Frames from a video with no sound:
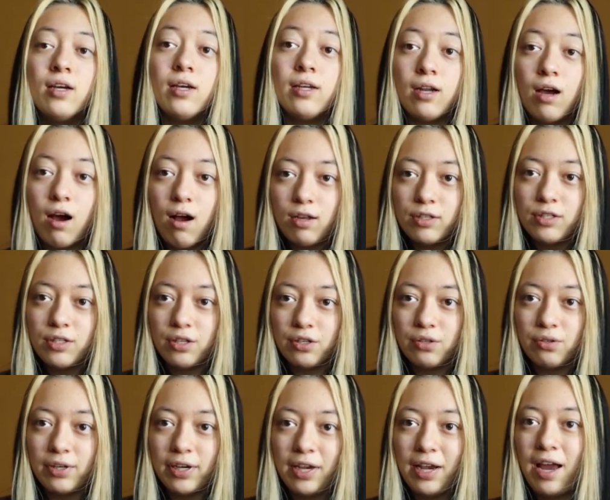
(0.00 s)
an arts
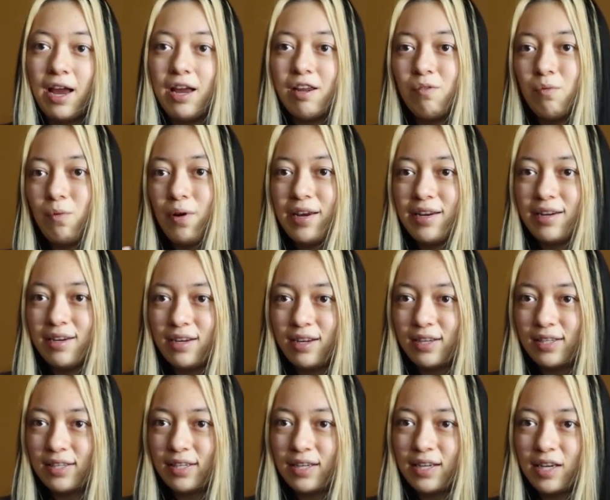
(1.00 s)
degree and wait
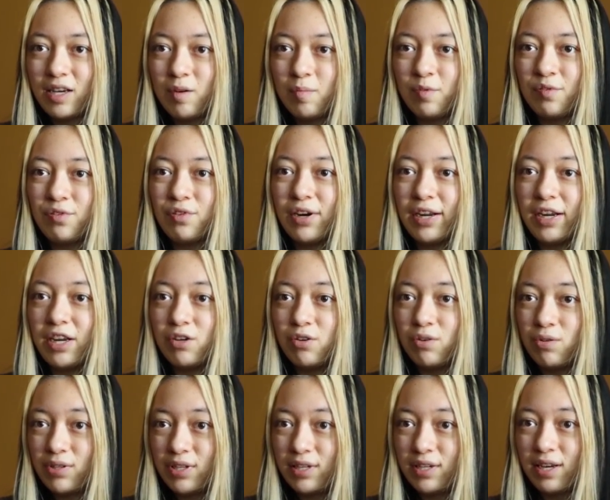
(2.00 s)
another year before I can
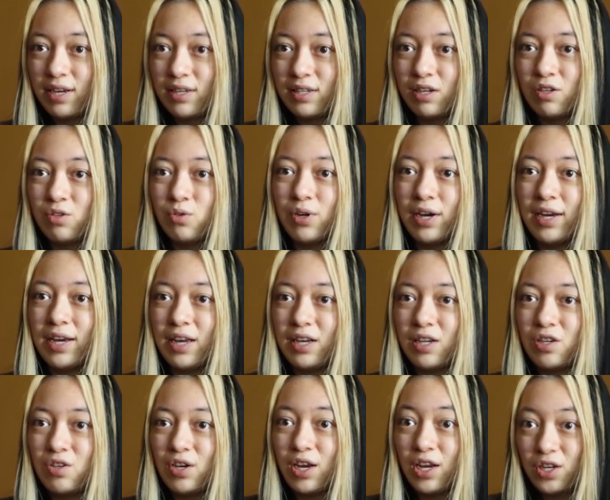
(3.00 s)
do the test and try to get
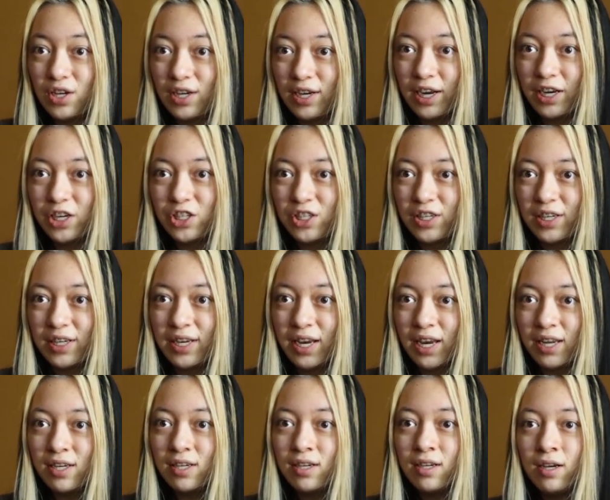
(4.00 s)
into education
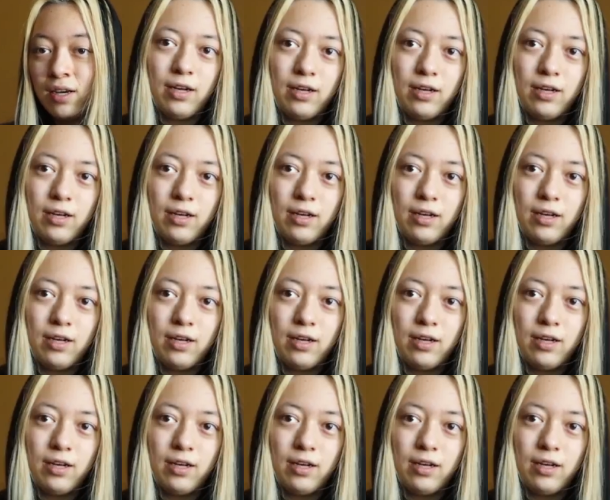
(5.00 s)
again.